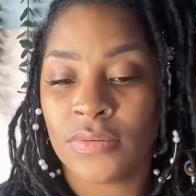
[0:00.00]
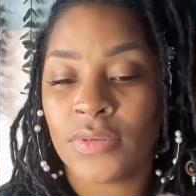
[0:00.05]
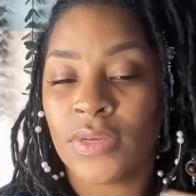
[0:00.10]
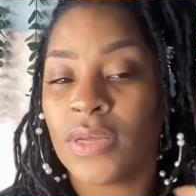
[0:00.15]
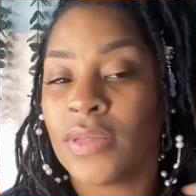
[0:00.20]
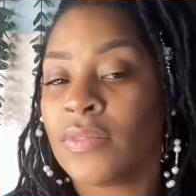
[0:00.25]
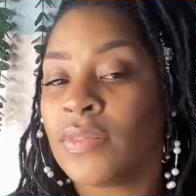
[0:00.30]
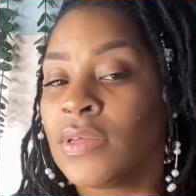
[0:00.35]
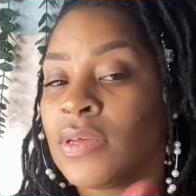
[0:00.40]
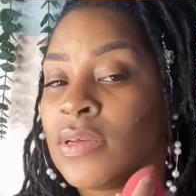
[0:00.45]

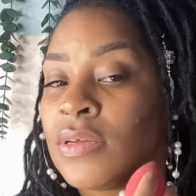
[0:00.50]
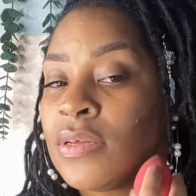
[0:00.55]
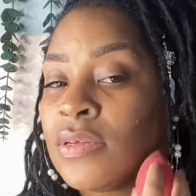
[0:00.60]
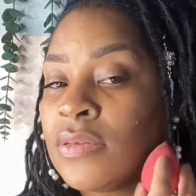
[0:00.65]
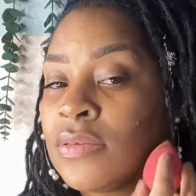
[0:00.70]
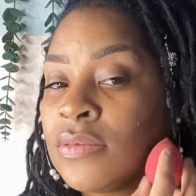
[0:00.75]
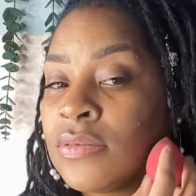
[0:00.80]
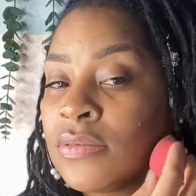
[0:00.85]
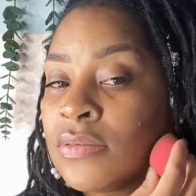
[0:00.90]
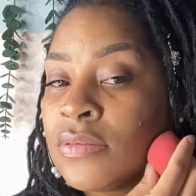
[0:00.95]
And
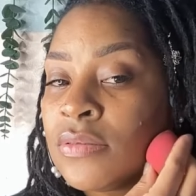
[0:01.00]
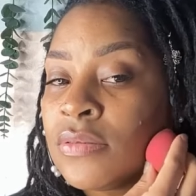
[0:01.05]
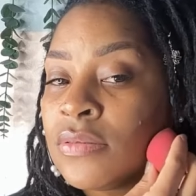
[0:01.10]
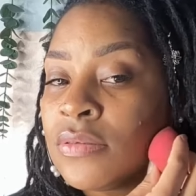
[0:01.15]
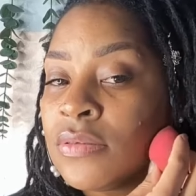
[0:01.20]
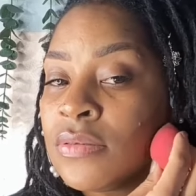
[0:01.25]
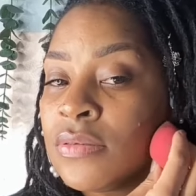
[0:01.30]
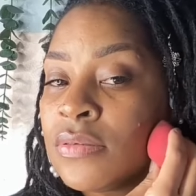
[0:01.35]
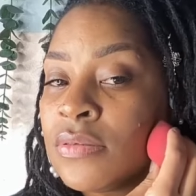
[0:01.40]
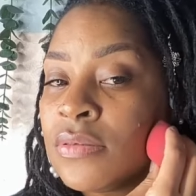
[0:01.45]
then
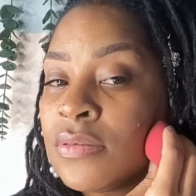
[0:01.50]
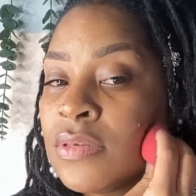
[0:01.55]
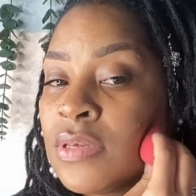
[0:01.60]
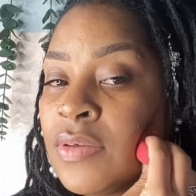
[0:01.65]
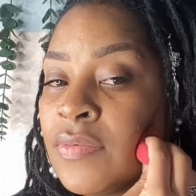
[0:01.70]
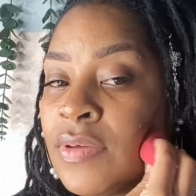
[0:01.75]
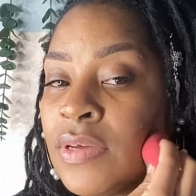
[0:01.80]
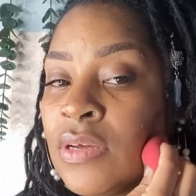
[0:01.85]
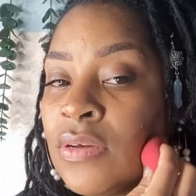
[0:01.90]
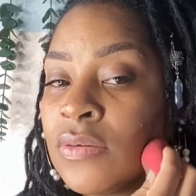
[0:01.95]

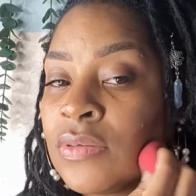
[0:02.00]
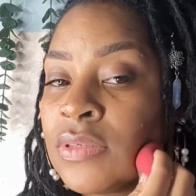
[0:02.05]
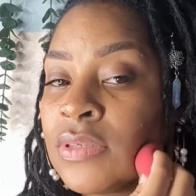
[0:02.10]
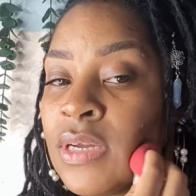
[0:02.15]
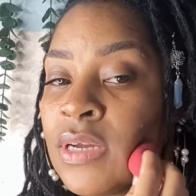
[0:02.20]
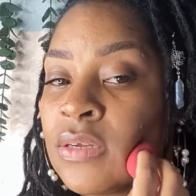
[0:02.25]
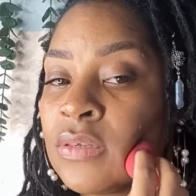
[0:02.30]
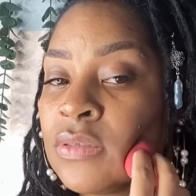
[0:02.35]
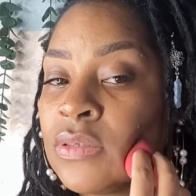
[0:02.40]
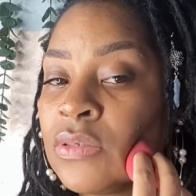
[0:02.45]
if it goes
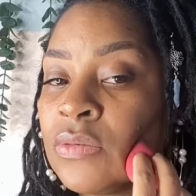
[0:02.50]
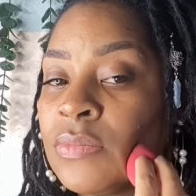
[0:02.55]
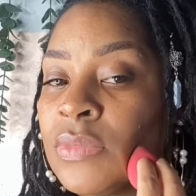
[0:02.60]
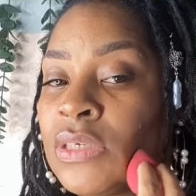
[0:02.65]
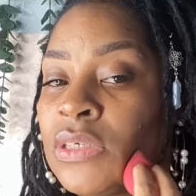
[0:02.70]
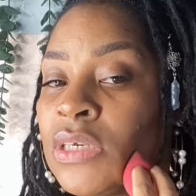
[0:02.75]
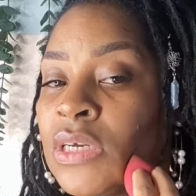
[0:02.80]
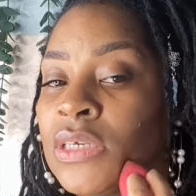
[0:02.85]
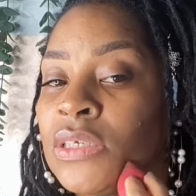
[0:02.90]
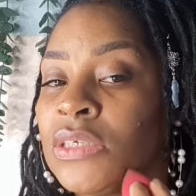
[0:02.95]
down too
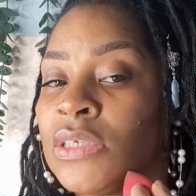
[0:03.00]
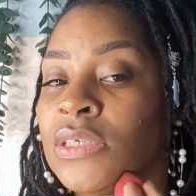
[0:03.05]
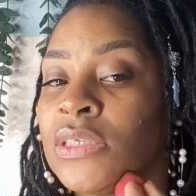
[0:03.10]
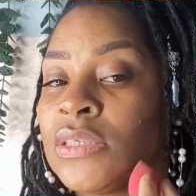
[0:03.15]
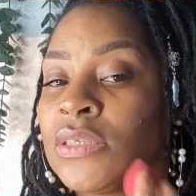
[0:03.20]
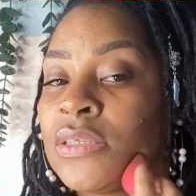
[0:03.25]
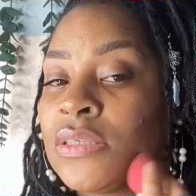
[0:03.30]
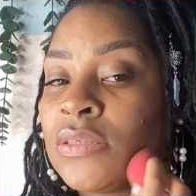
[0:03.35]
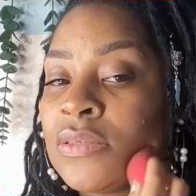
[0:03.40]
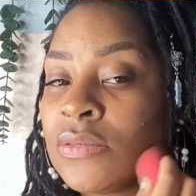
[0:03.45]
much, I
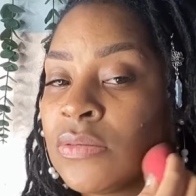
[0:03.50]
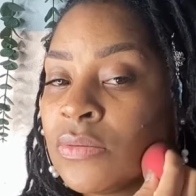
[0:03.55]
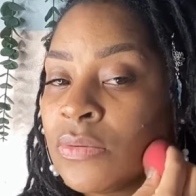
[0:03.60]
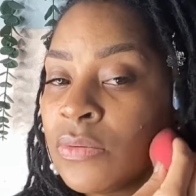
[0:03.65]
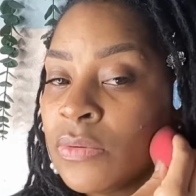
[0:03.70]
just